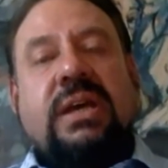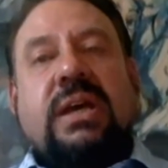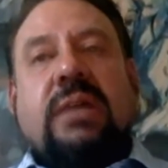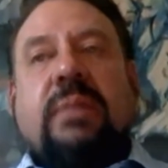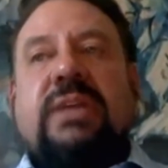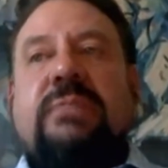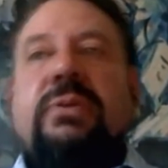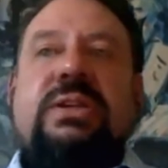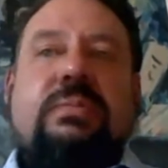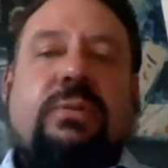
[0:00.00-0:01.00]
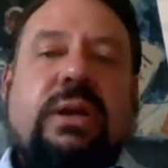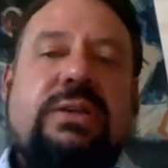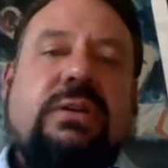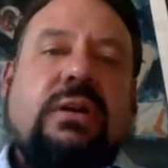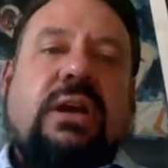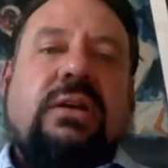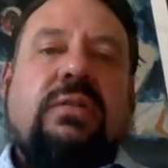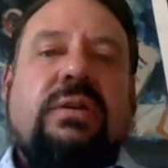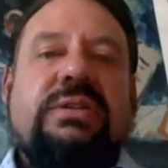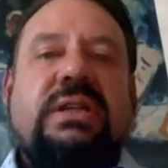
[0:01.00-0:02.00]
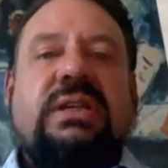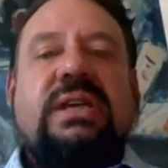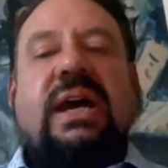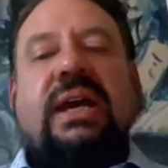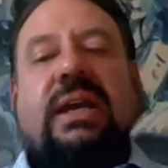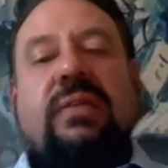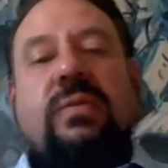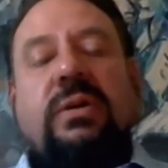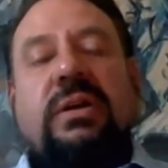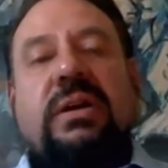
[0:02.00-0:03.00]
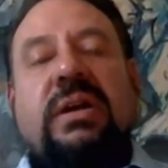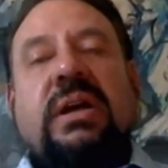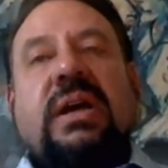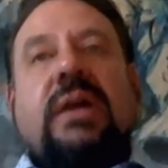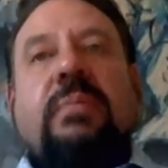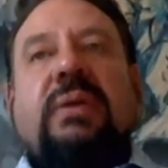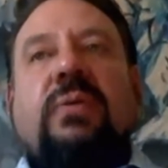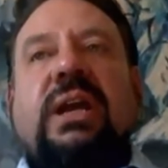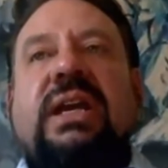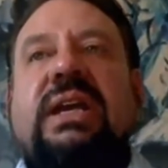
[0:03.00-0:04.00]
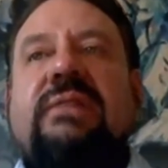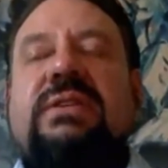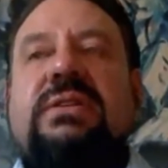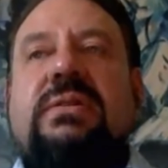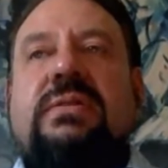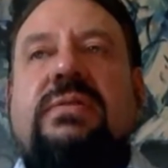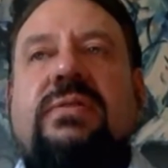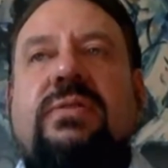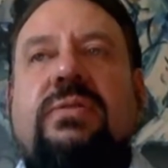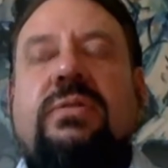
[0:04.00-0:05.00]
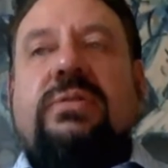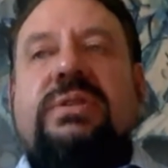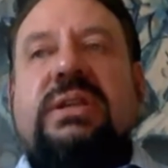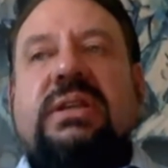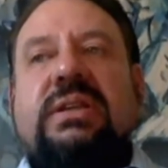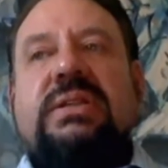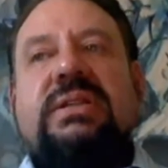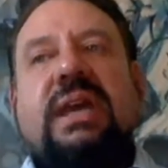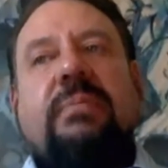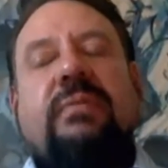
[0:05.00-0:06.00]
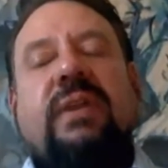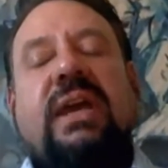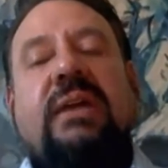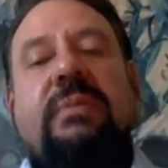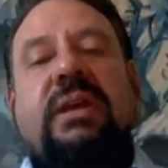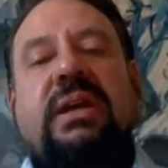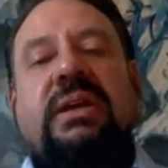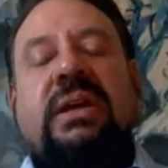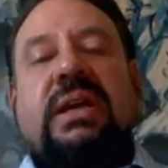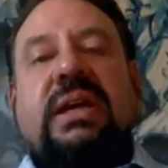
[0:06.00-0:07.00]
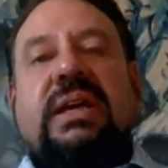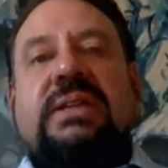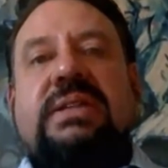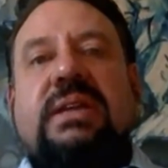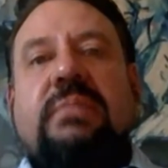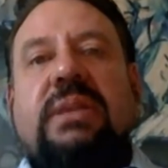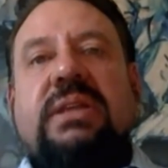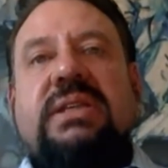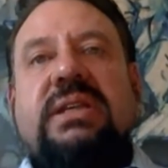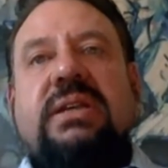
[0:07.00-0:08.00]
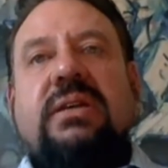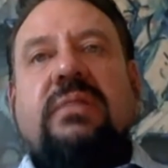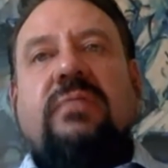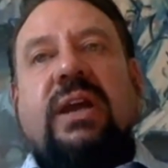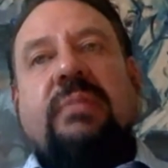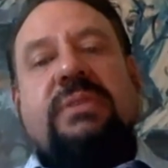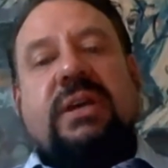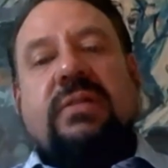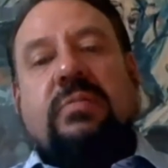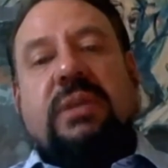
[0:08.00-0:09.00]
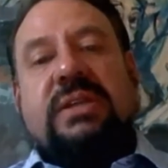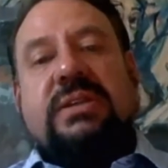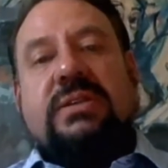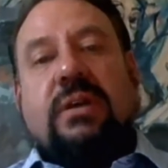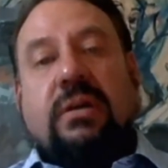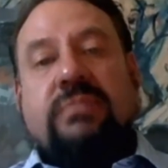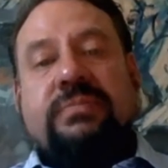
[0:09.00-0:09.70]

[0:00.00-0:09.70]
but it's point-to-point. It's not going across an entire network. But what it gives you through using this type of cabling is the ability to run up to 100 meters long.